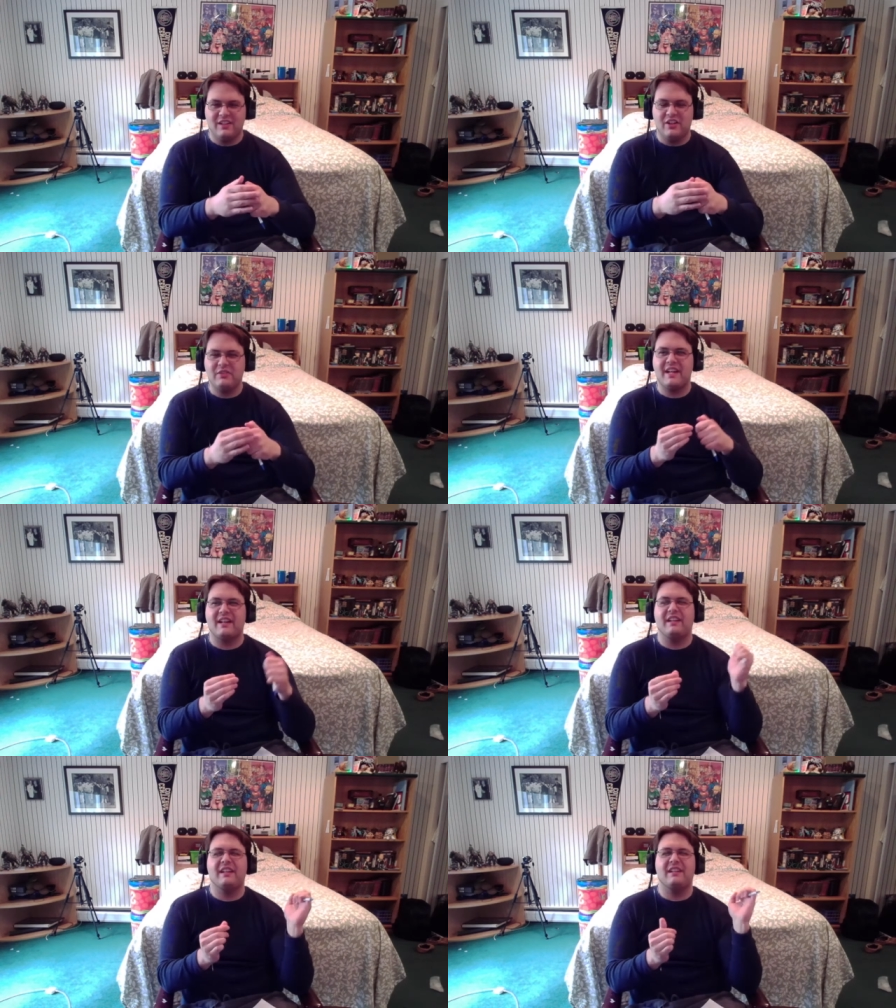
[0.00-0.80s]
Oh
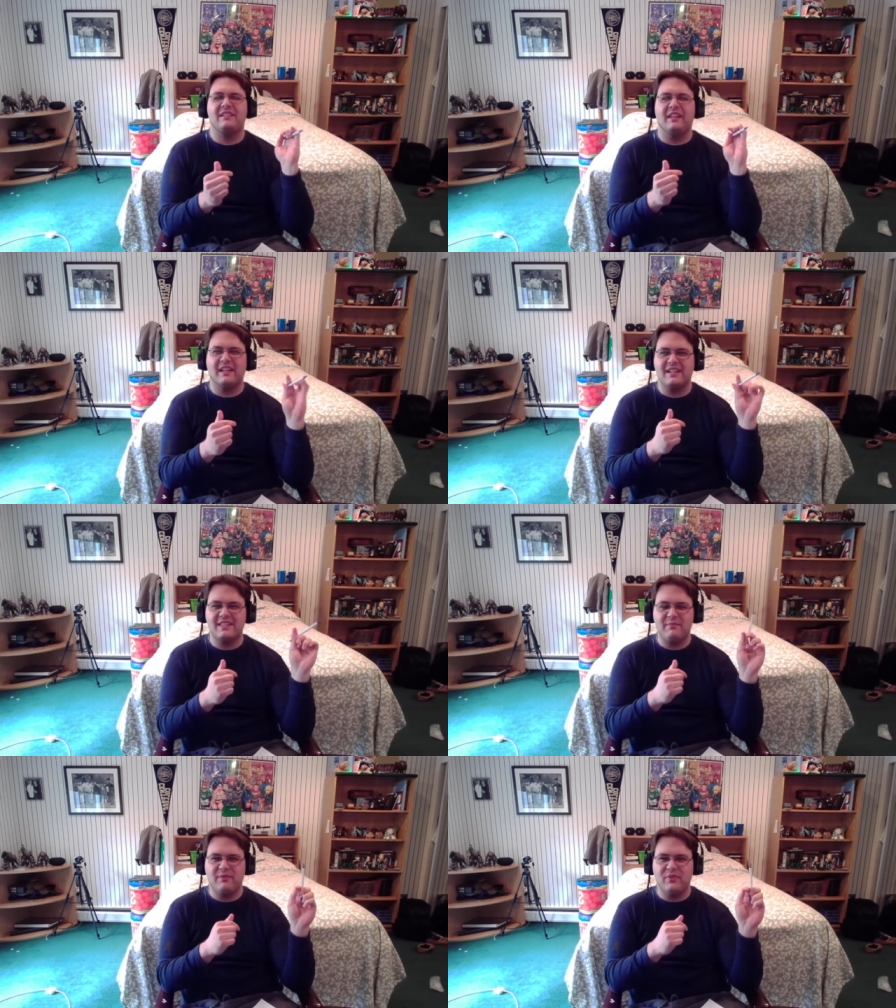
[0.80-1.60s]
yeah, and like I
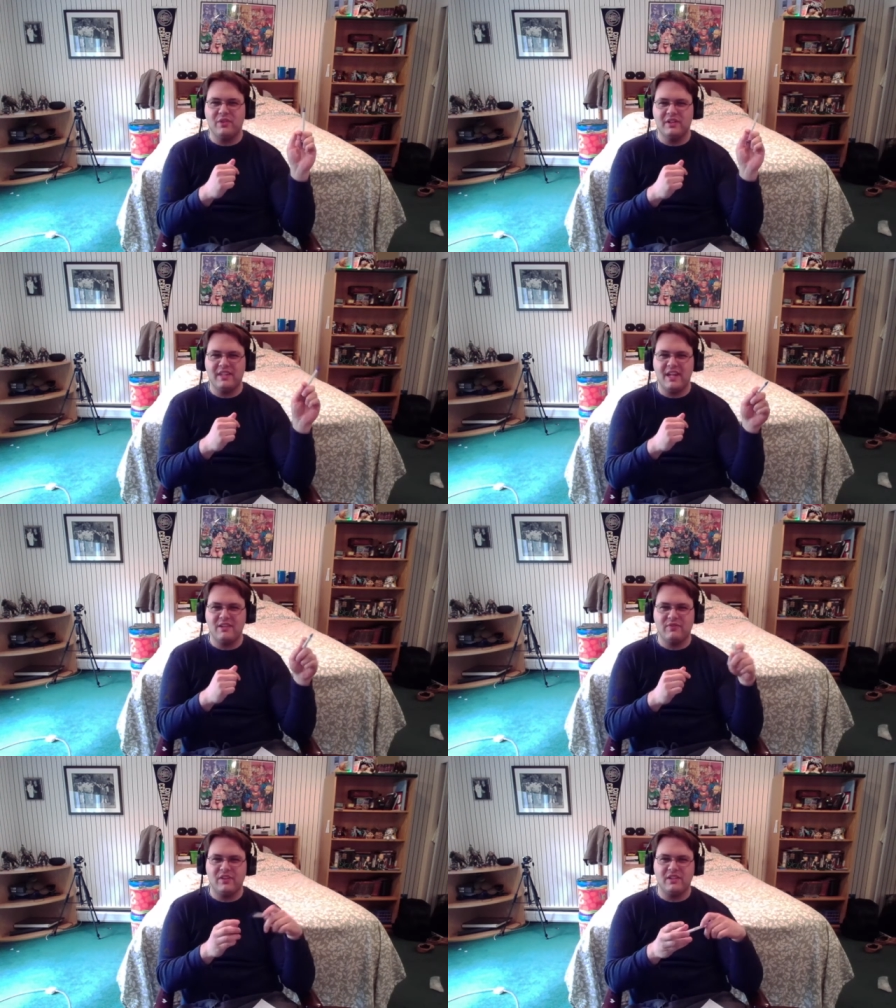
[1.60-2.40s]
said before, the